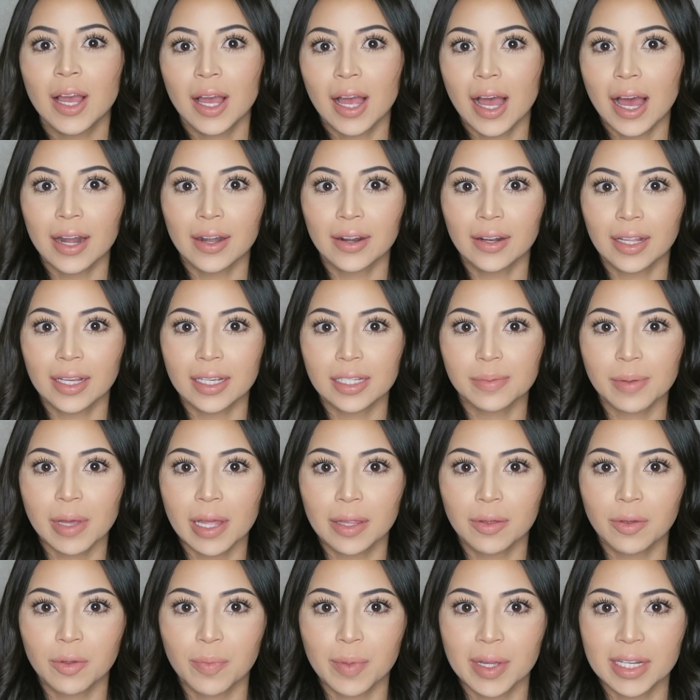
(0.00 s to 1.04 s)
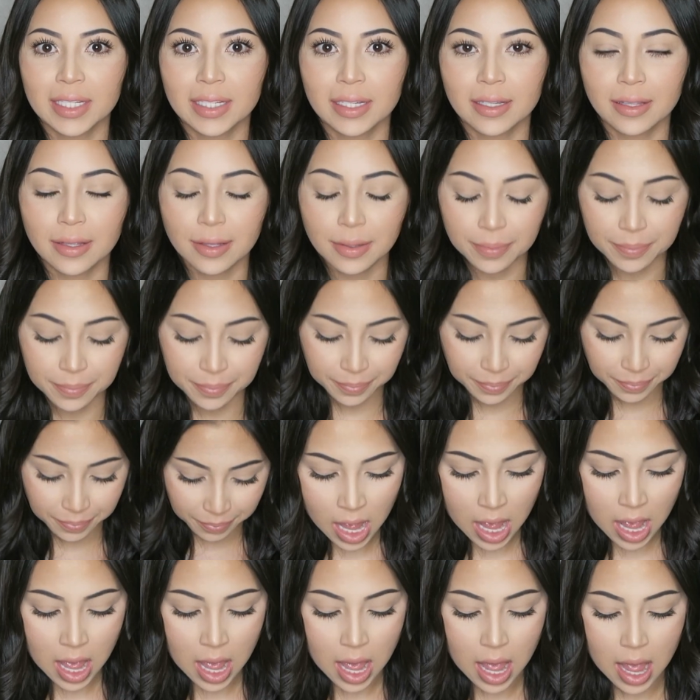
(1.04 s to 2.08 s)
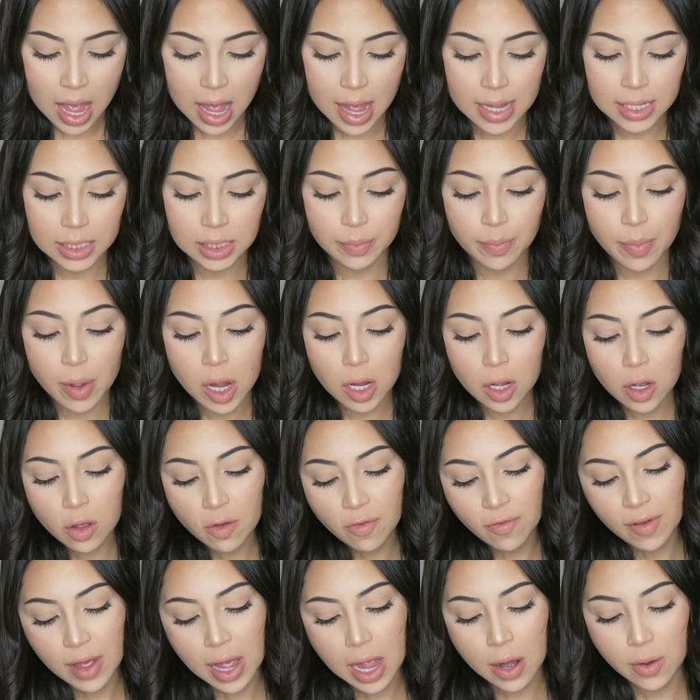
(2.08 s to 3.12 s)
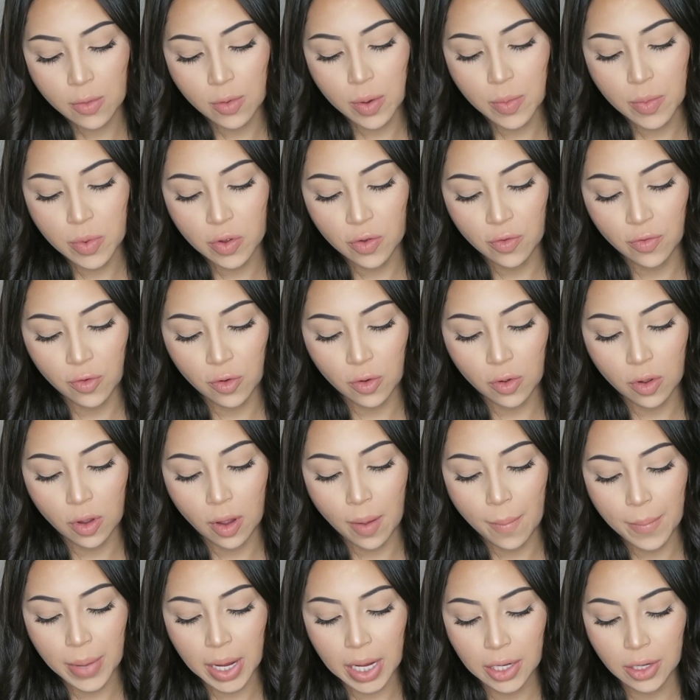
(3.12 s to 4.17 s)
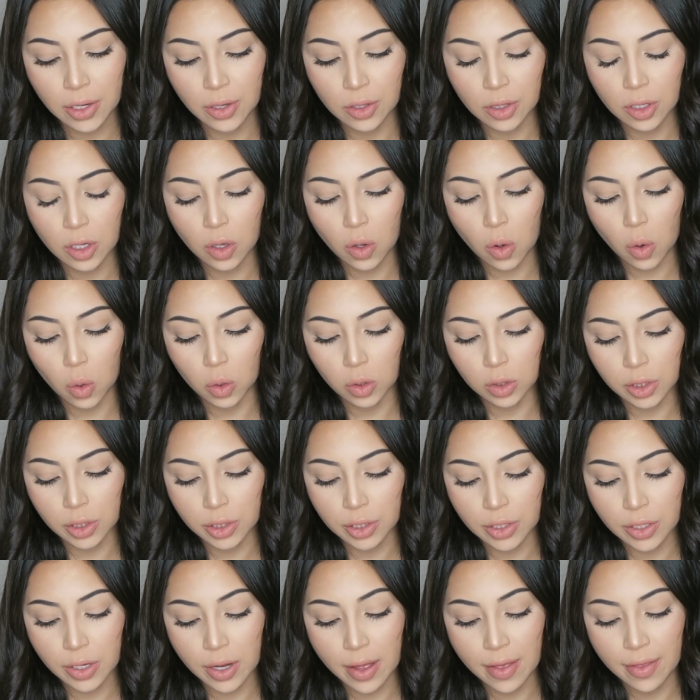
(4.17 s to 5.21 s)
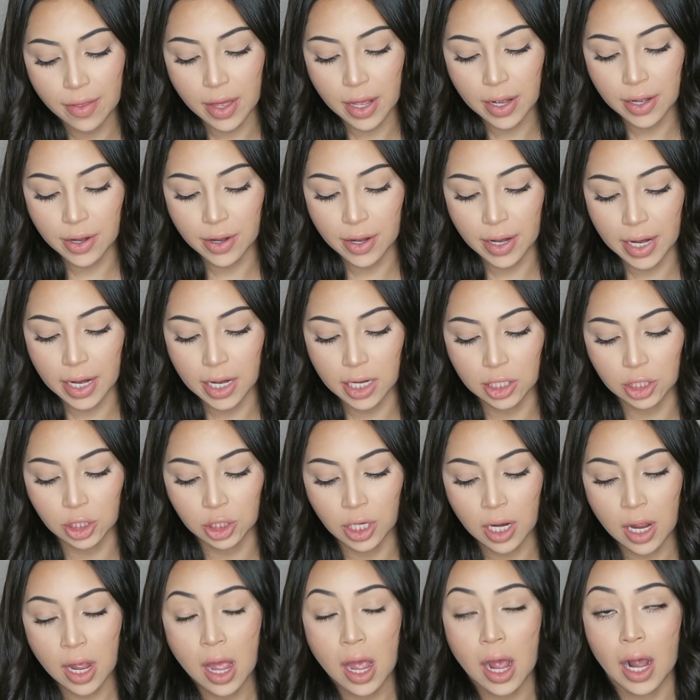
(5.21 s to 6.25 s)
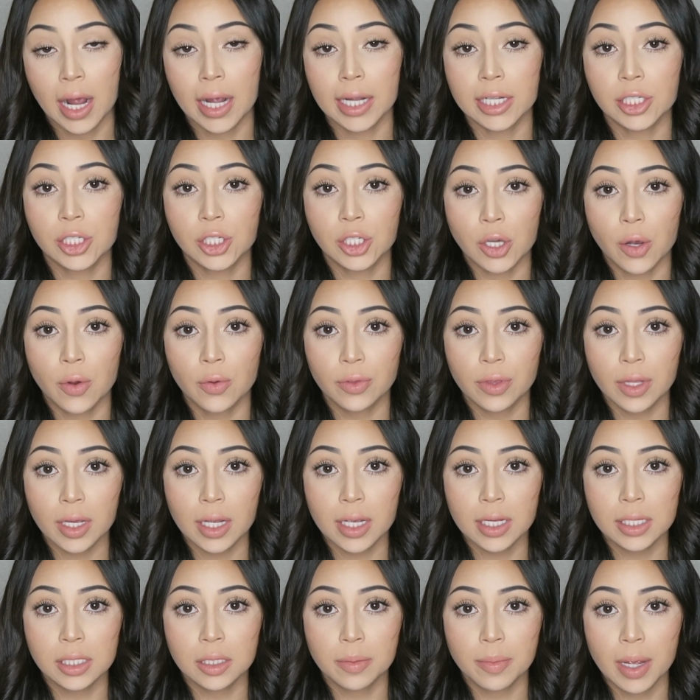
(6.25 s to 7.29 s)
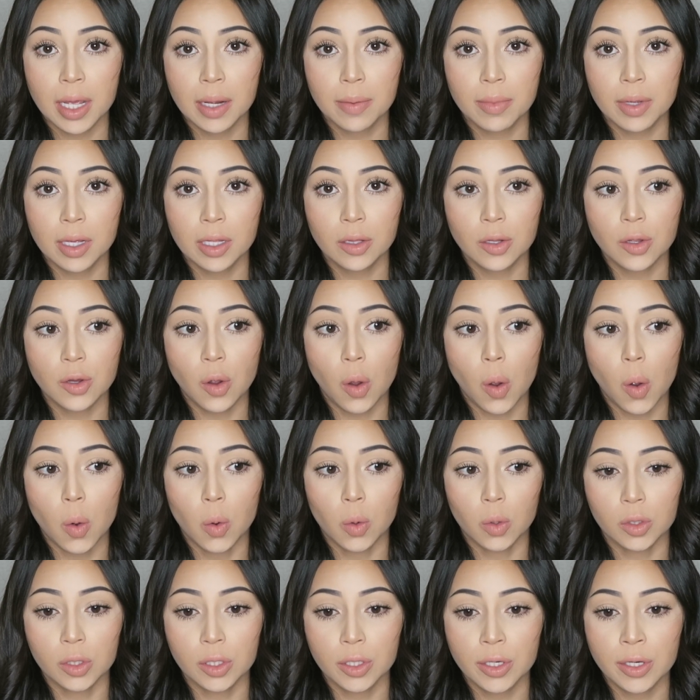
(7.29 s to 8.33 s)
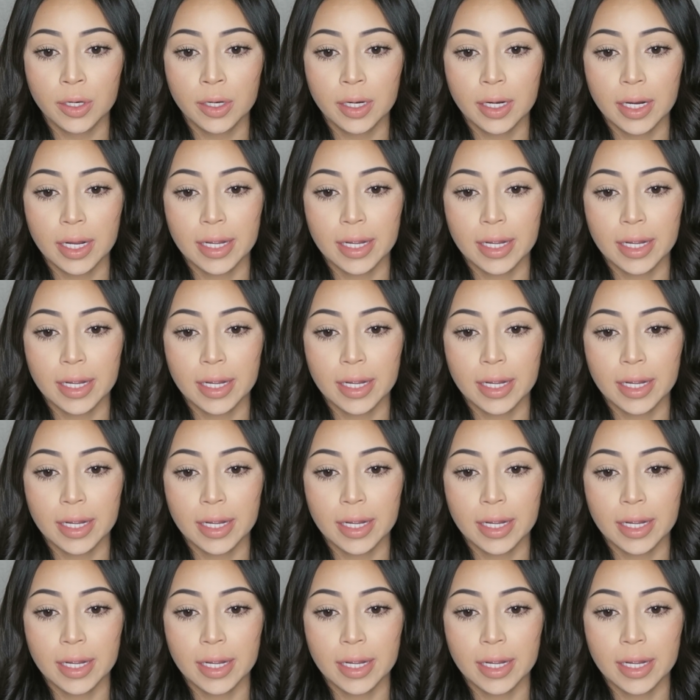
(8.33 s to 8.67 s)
I don't like smiling with my teeth. Has buccal fat removal made you look older than your age? I don't think it's made me look older.